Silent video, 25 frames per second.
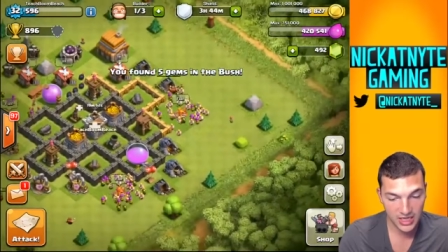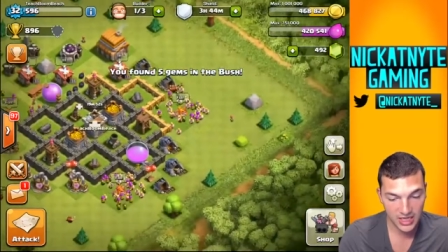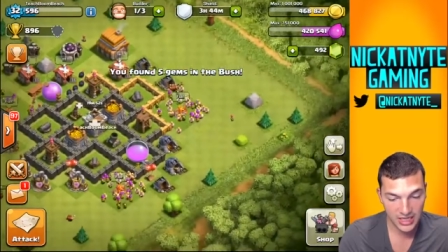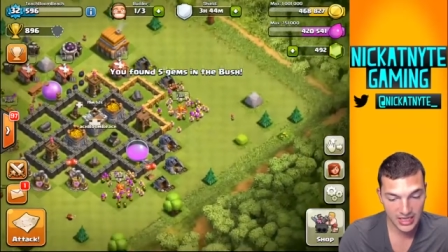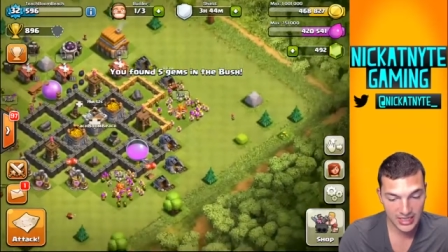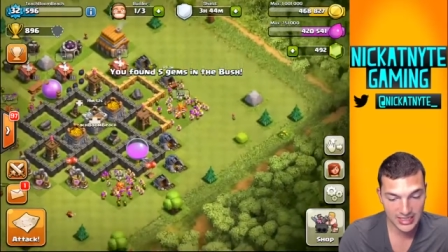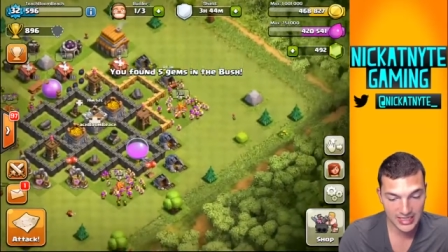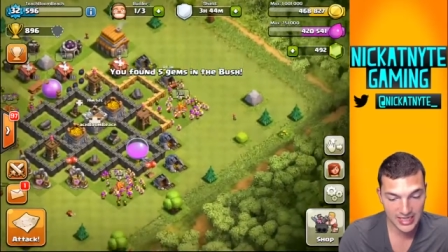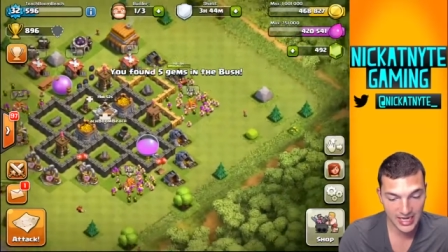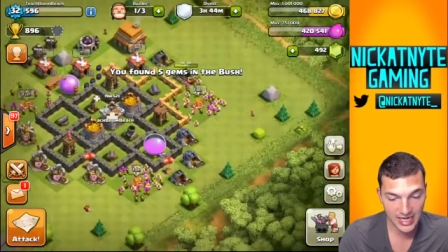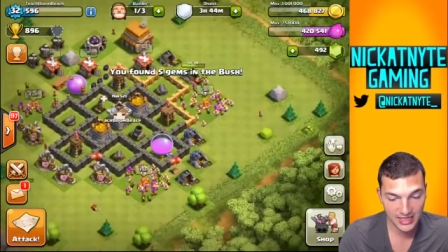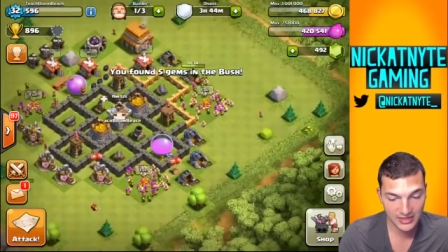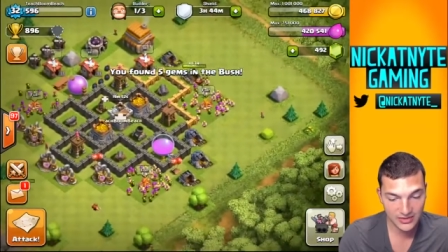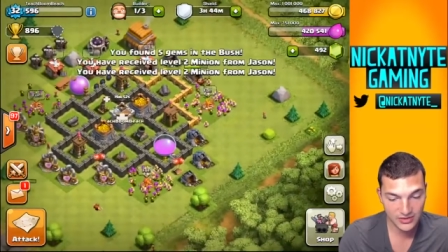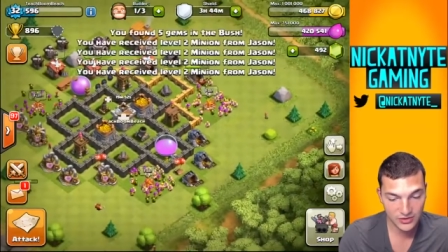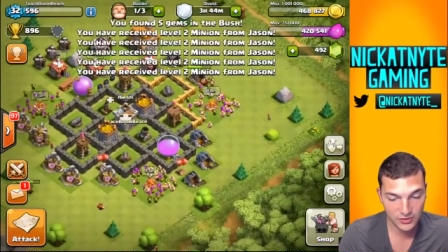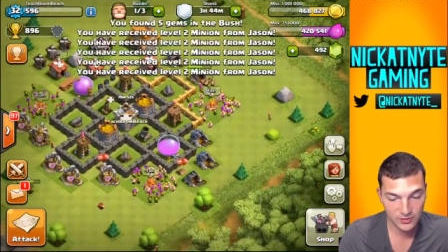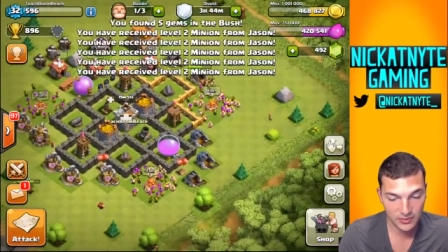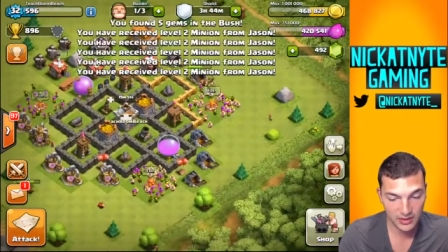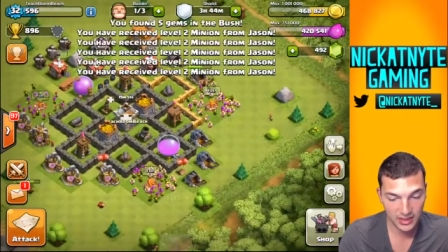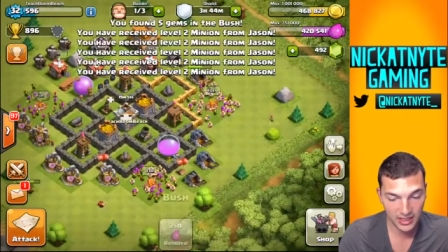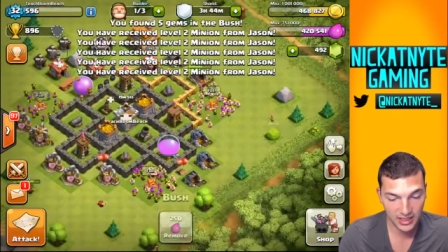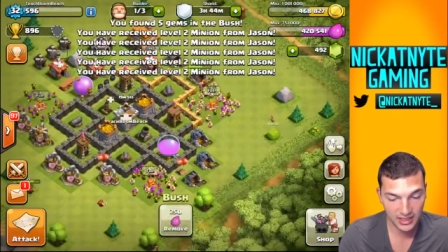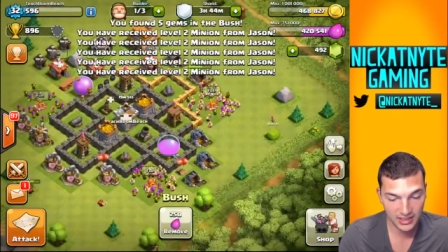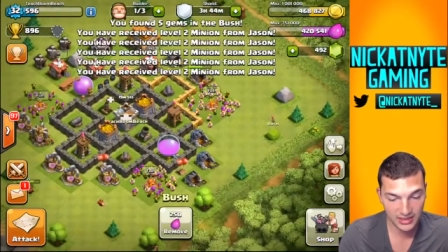Not too
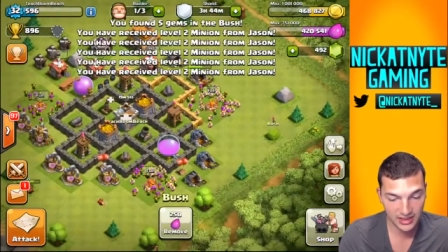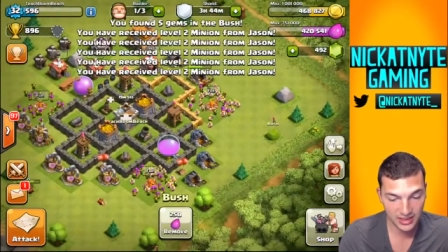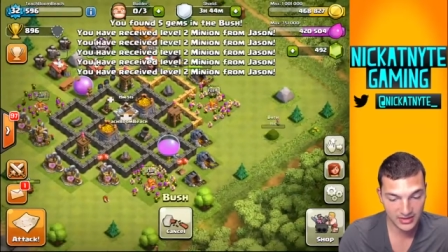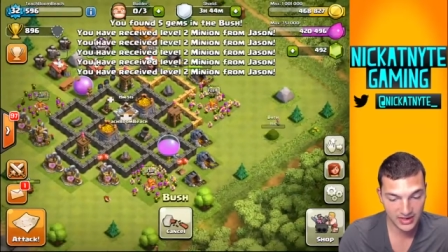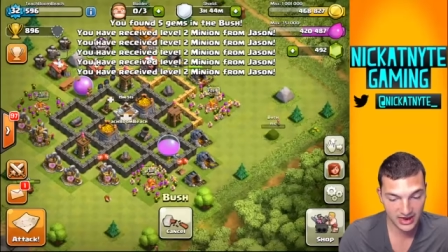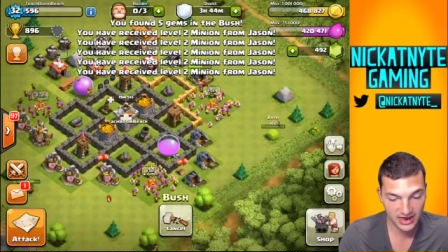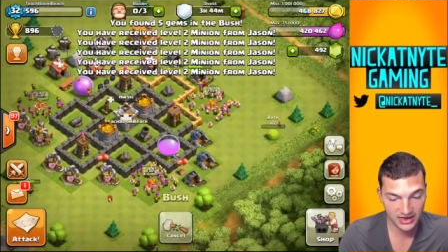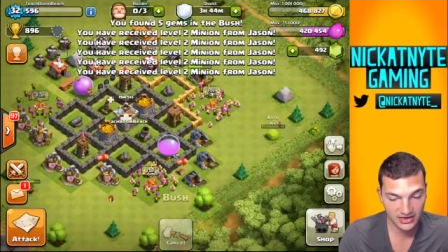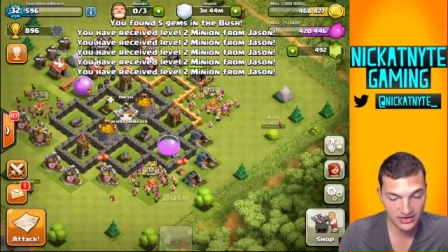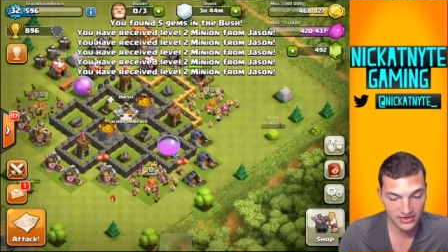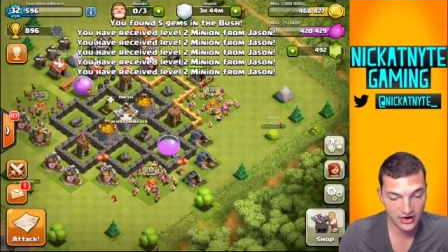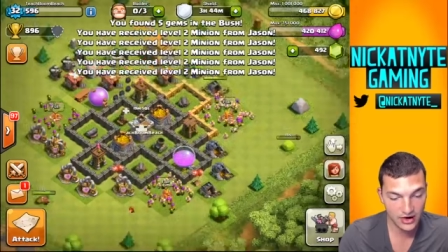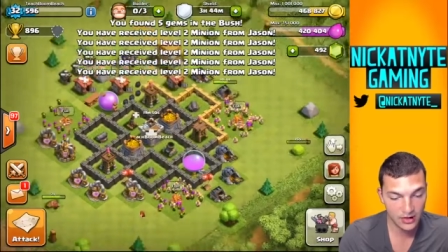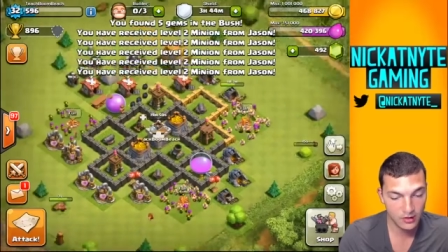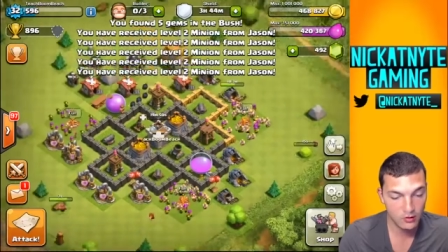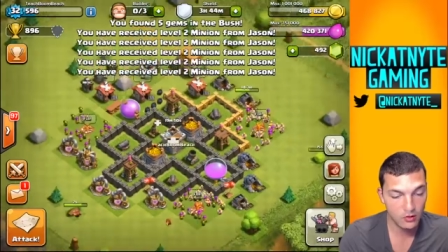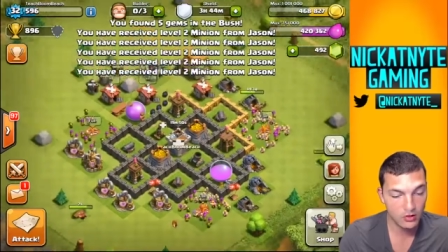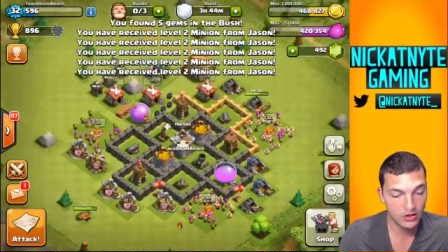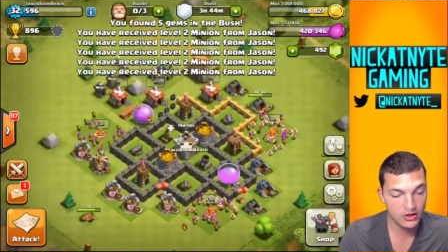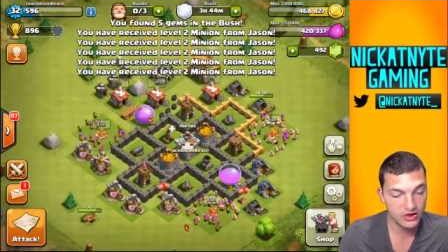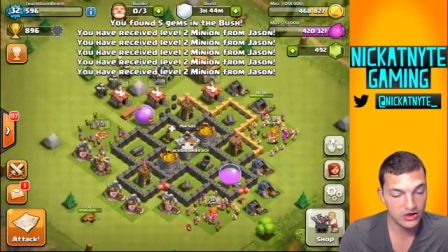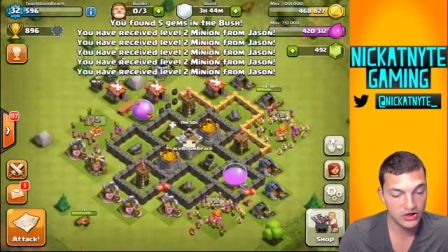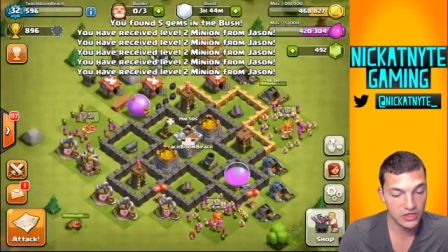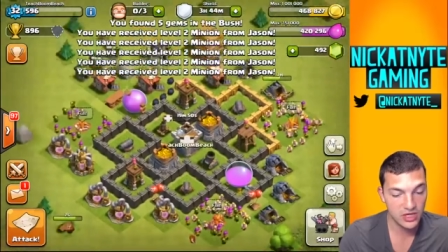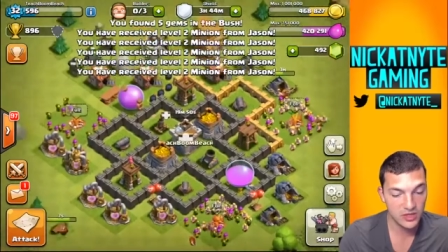bad, not bad. You know,
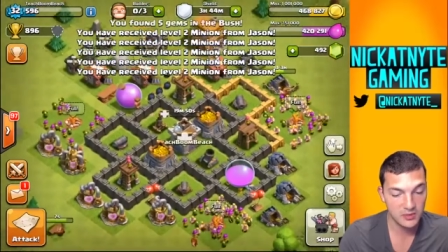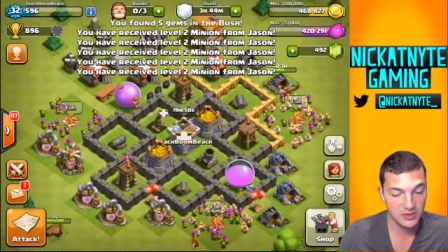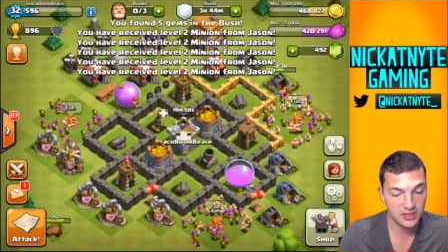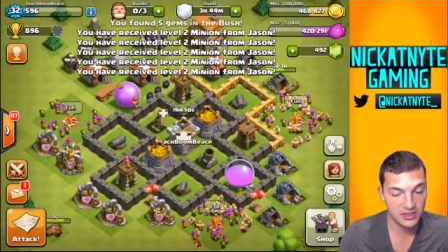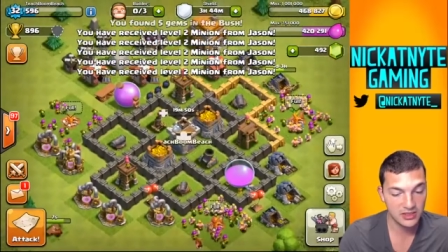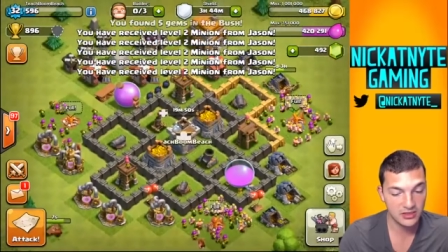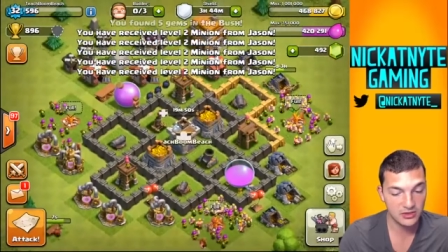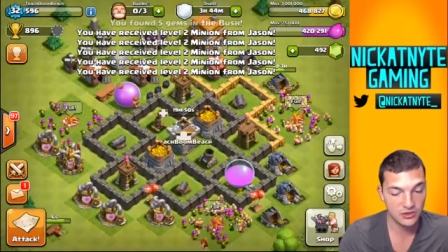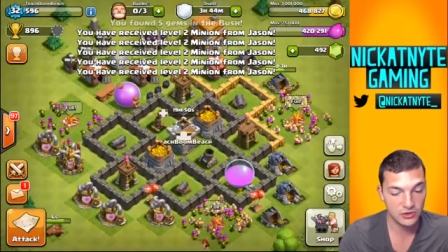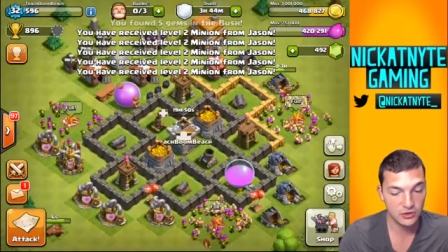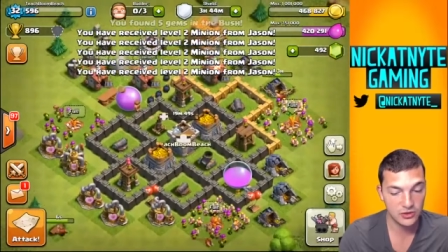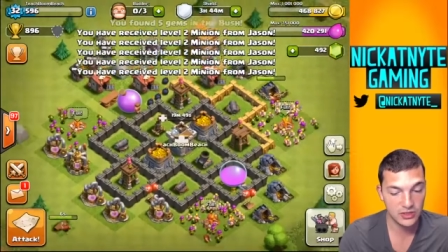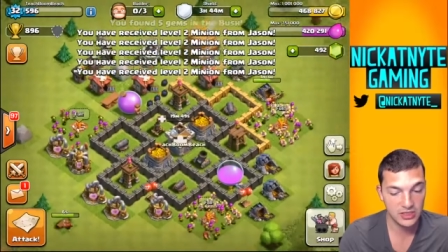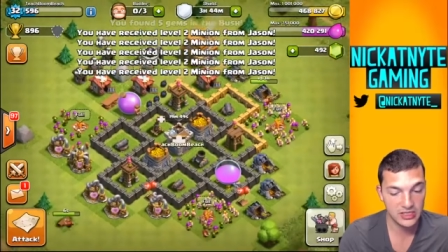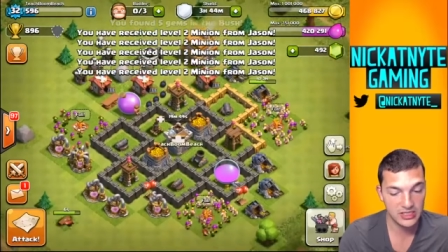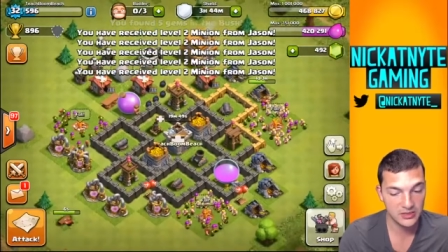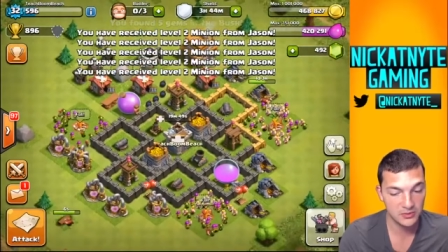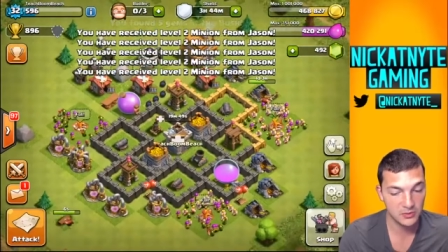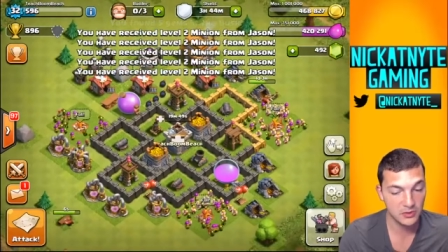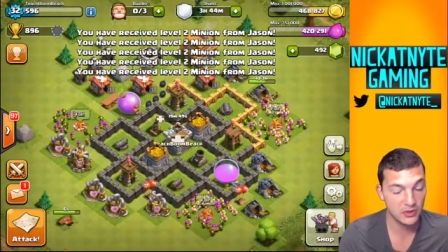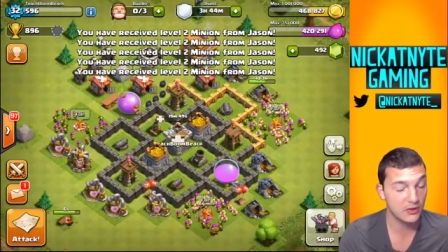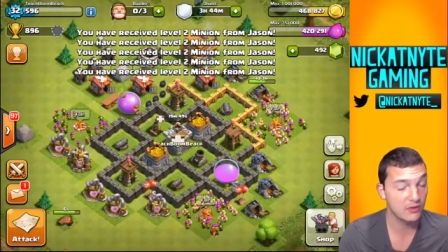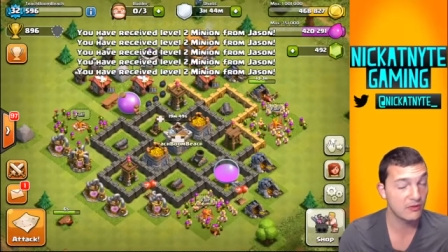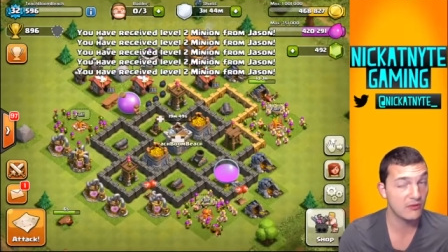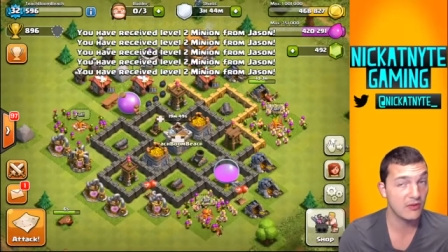1 gem in the tree is
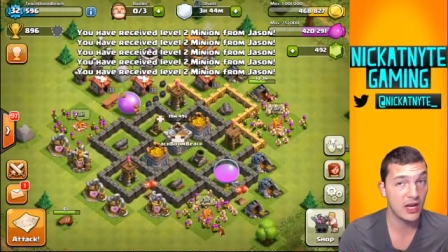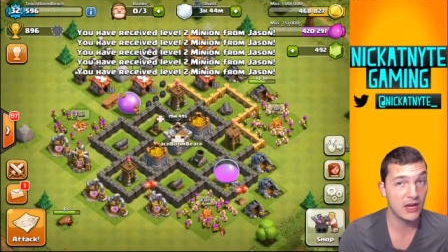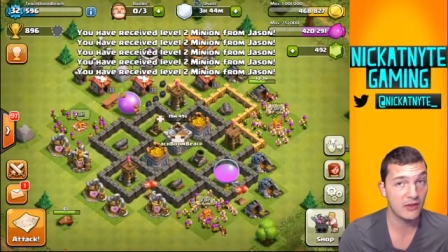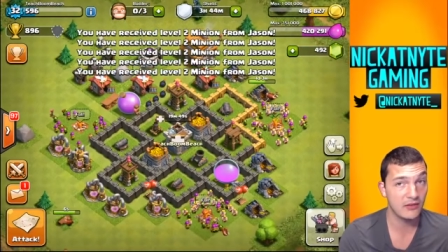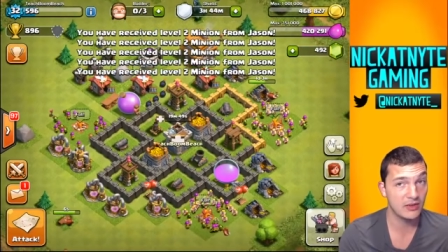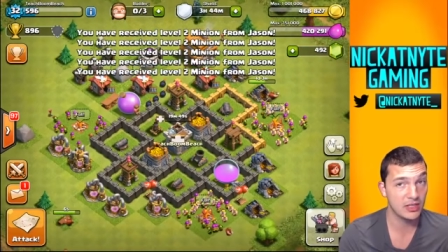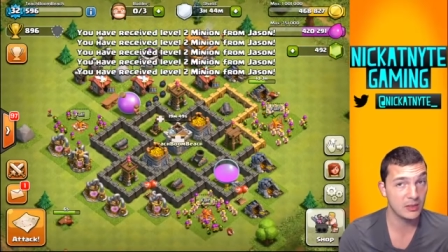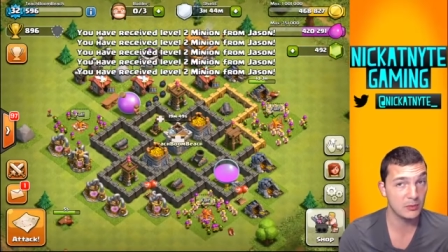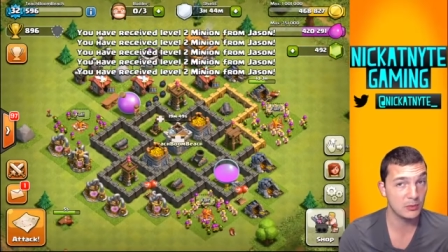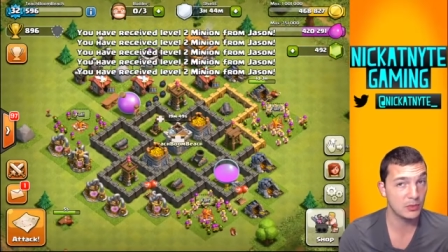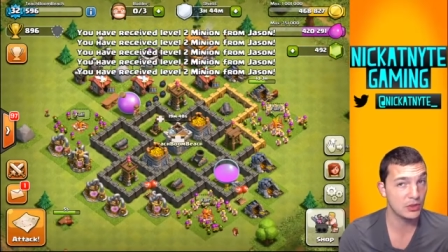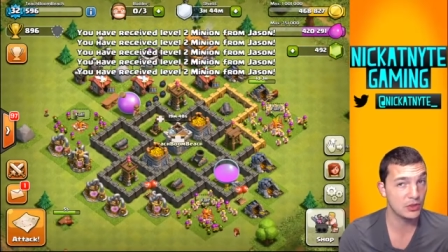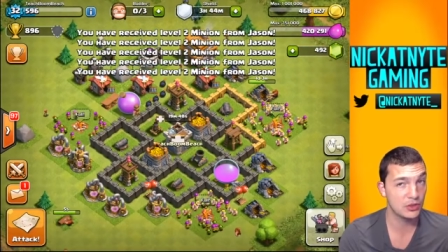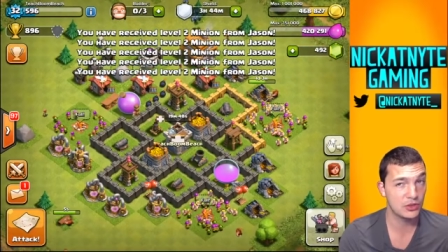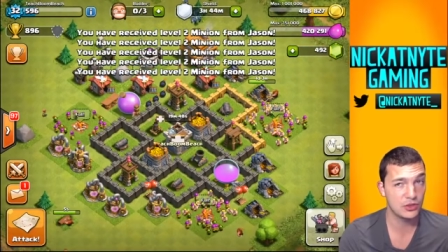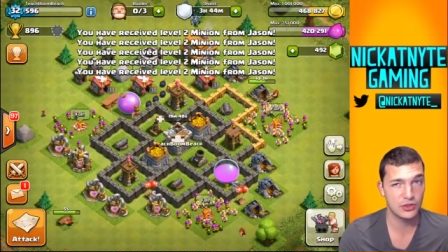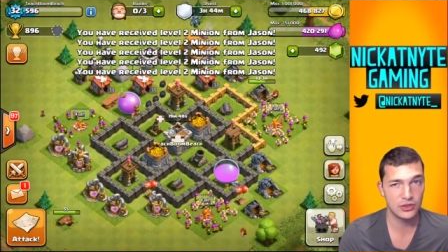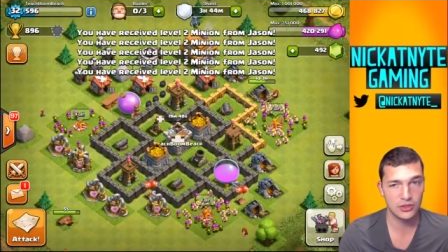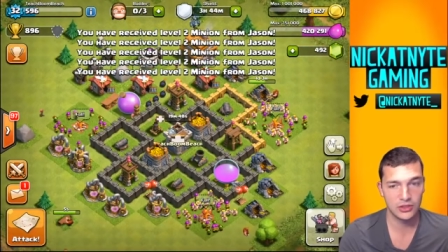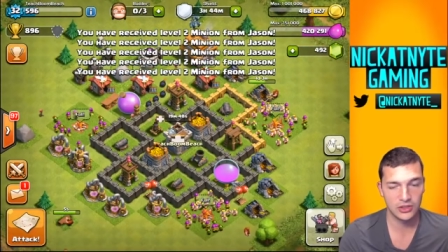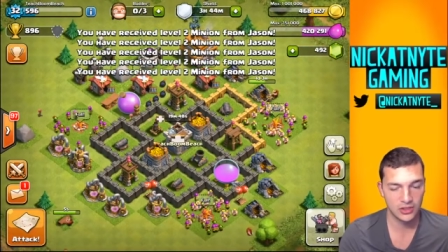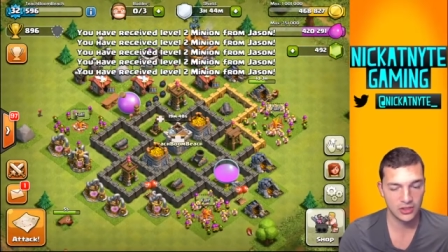worth 5 in the bush.